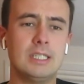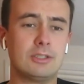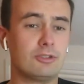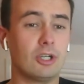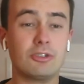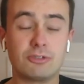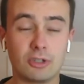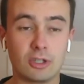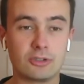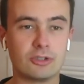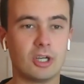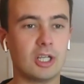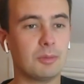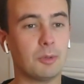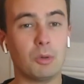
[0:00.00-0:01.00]
Dysart
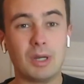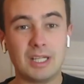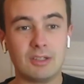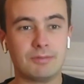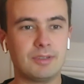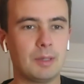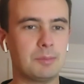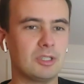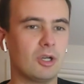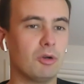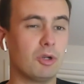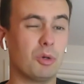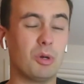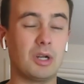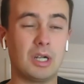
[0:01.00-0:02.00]
Dynamo, El
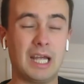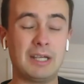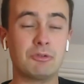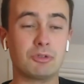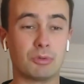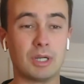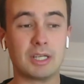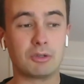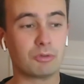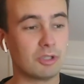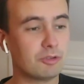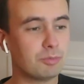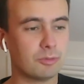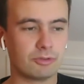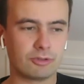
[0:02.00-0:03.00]
Fabiolo out around
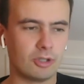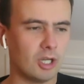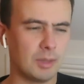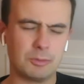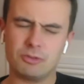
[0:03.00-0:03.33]
Christmas time.